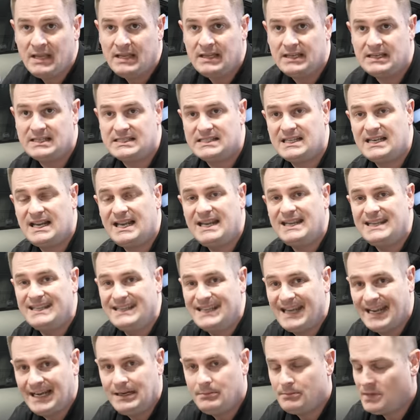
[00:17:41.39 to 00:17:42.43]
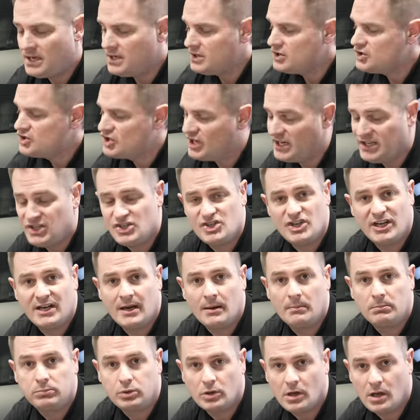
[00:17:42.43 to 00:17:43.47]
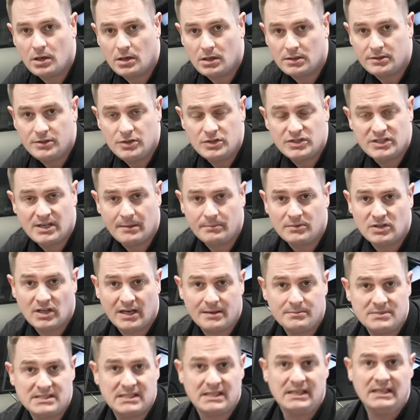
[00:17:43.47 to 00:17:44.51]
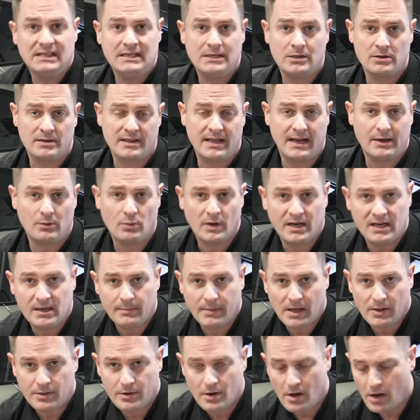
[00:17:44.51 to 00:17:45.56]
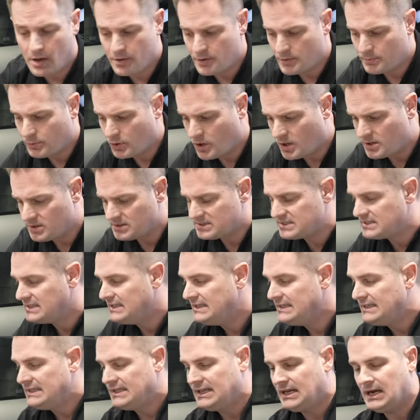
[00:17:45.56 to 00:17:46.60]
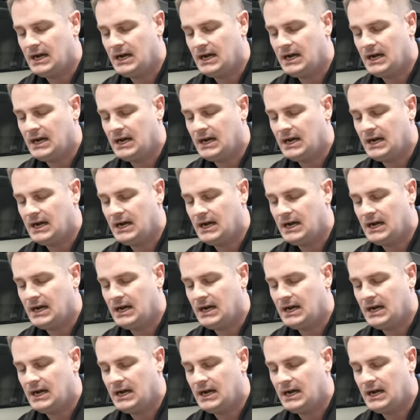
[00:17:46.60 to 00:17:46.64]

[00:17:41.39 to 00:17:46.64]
Is it a game-changing product? You sometimes hear that, right, about the other products.